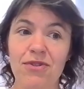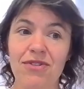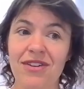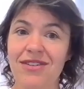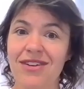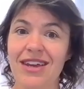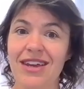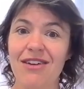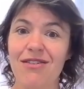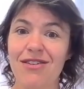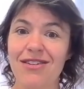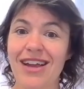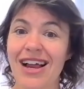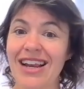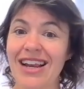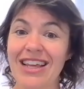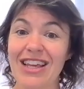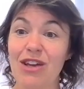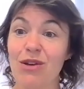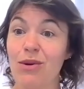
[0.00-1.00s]
sitting here and
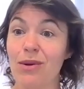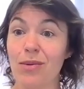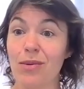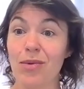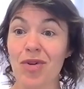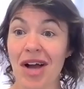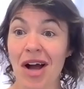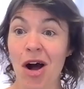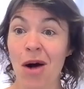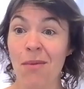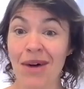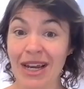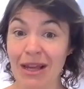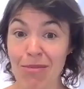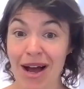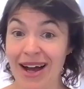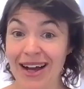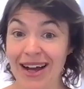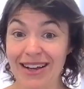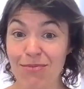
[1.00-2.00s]
telling you we will get our money
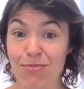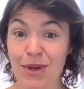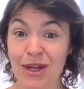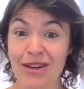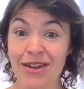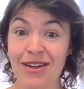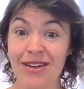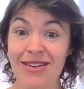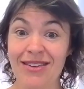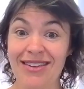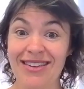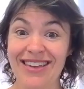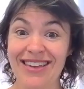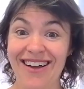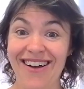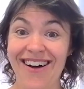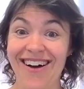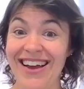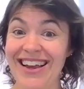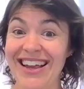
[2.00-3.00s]
back, because
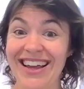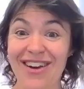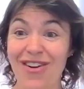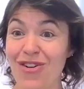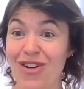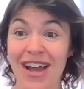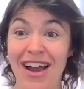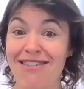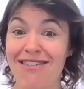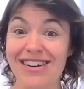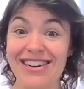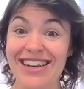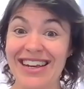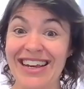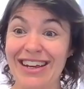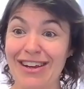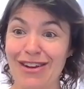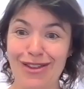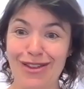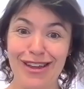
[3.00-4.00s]
I cannot guarantee
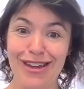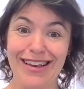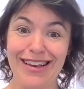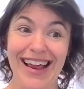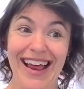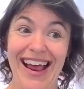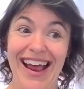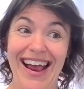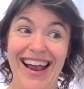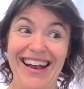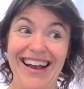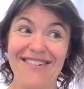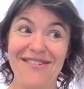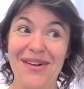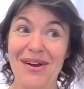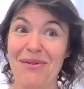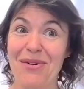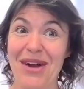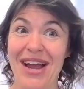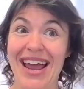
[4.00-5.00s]
you that
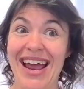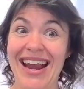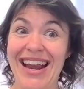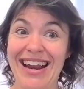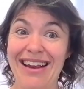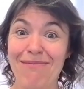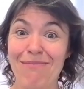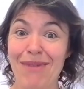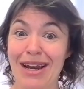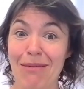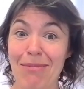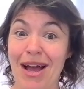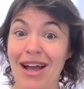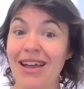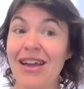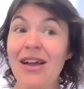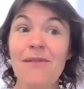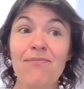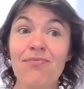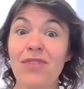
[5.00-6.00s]
we will get money
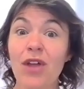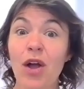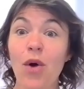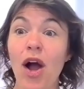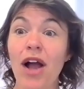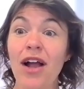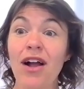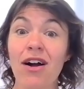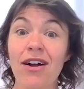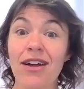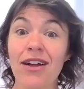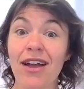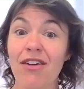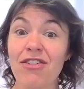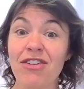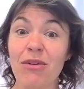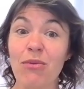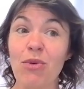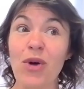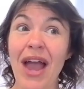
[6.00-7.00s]
back. I can't
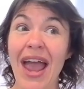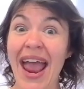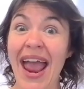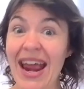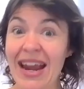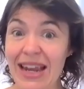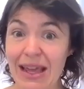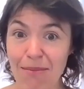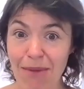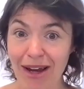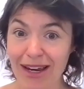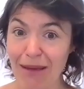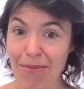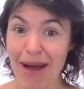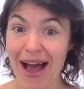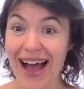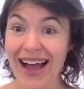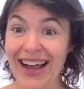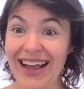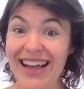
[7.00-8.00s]
guarantee we'll get any money
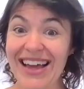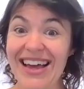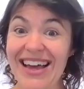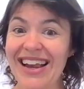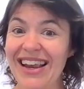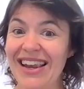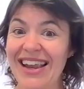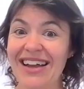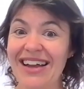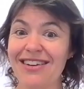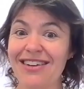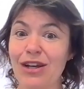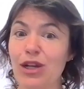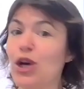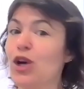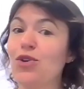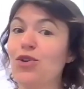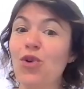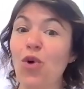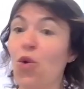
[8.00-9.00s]
back, let
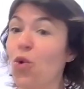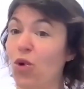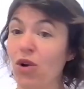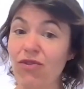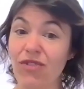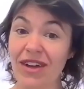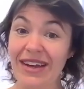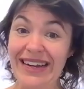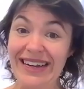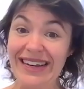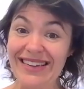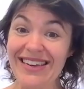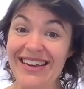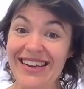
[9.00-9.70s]
alone all of it.